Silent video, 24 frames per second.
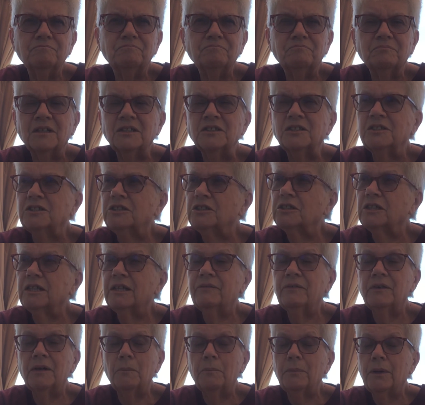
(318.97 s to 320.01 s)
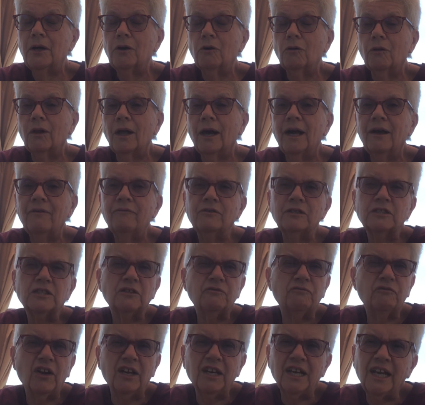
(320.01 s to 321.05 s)
Is it just living a better life? Is it
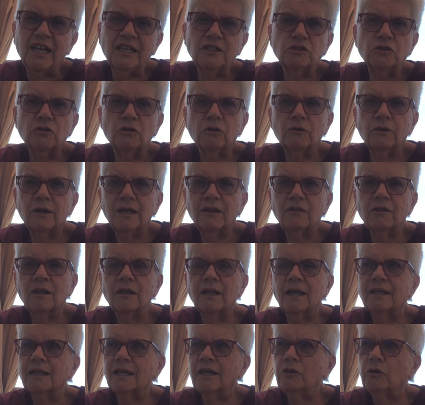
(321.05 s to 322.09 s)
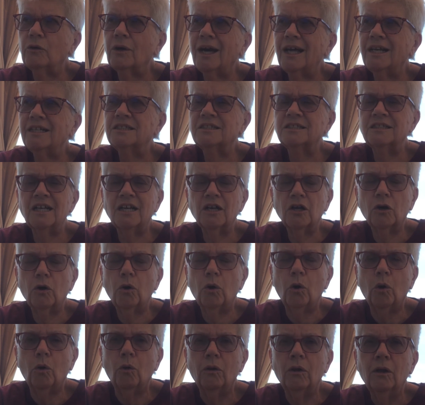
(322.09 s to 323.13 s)
financial or anything like that? You have to set a
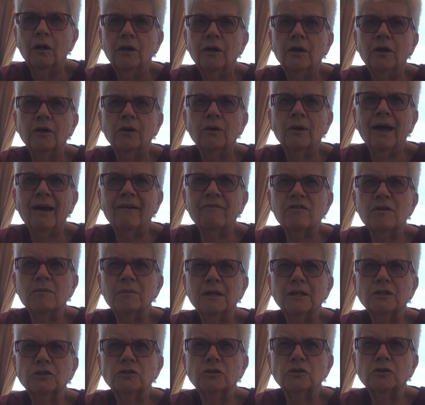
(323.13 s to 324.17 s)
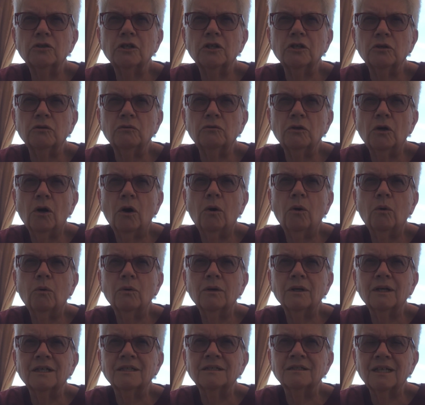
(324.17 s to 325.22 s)
goal. You have to make sure that you know
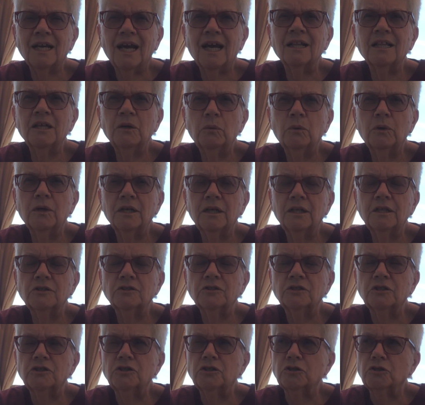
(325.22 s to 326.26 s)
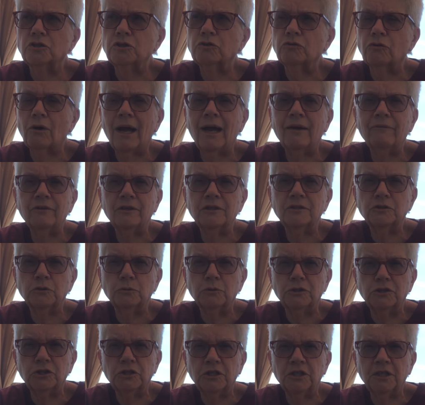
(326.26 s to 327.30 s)
exactly what it is that you're striving to
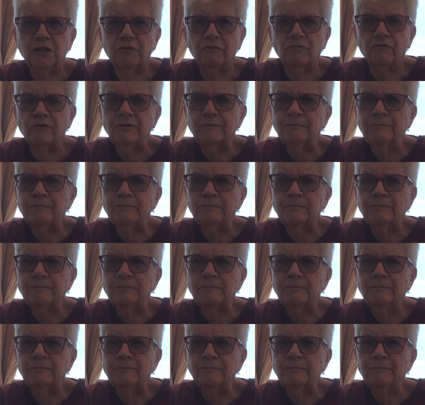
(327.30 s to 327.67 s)
achieve.